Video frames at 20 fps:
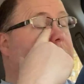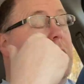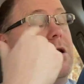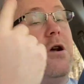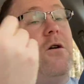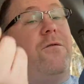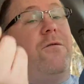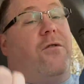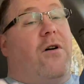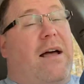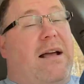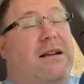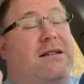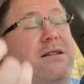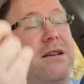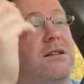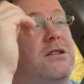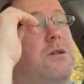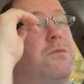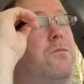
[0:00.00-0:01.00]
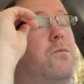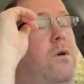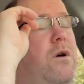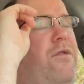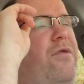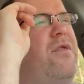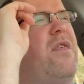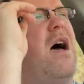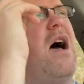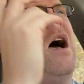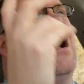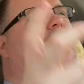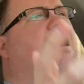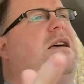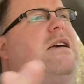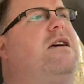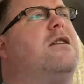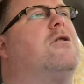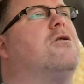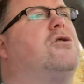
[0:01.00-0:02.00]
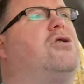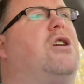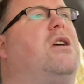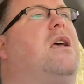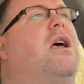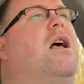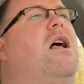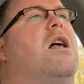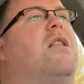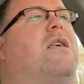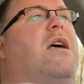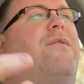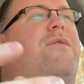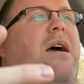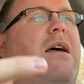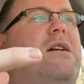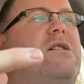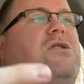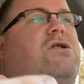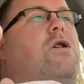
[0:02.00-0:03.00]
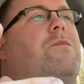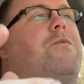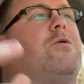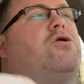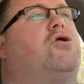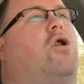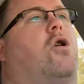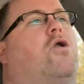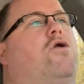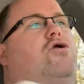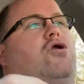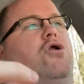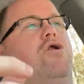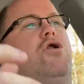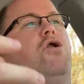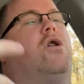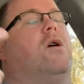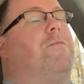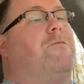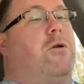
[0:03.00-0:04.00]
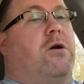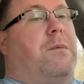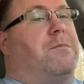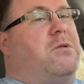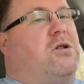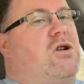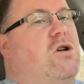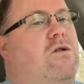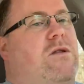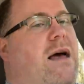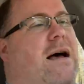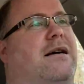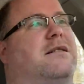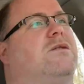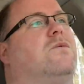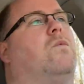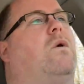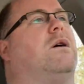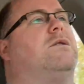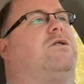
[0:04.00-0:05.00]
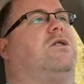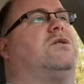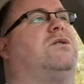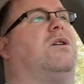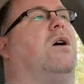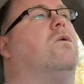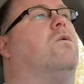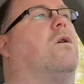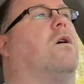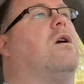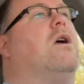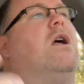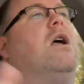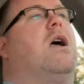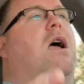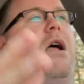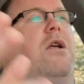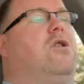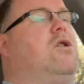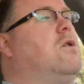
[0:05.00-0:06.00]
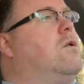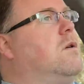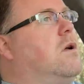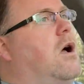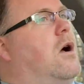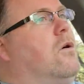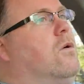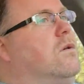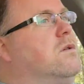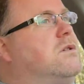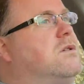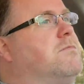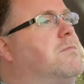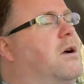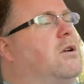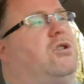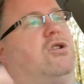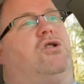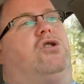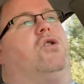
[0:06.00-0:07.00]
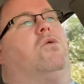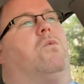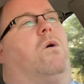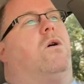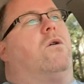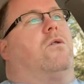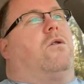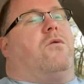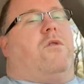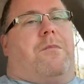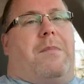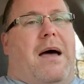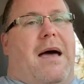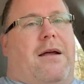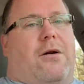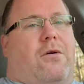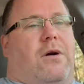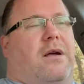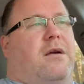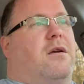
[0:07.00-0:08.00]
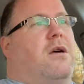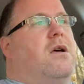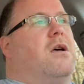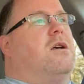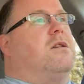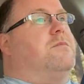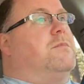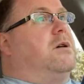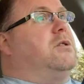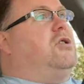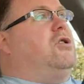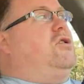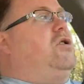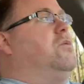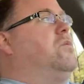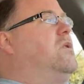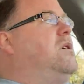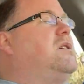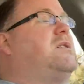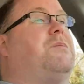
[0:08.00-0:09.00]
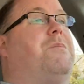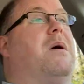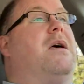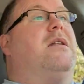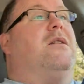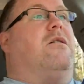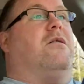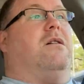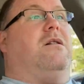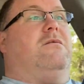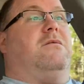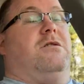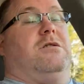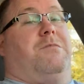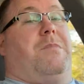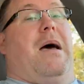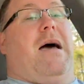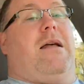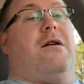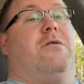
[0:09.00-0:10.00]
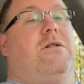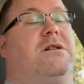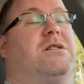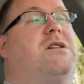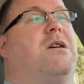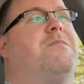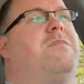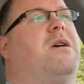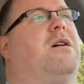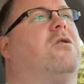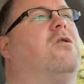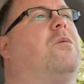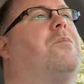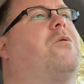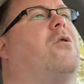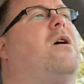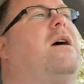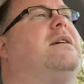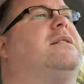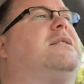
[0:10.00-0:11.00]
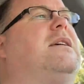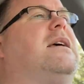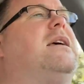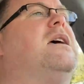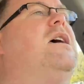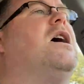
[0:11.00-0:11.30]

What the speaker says: the new Flex system with energy, they've got a supercharger, and you can put up to 2,000 watts of solar, and you can go as much as you want on the battery, as much as you want to spend on it. Those batteries can be a little pricey.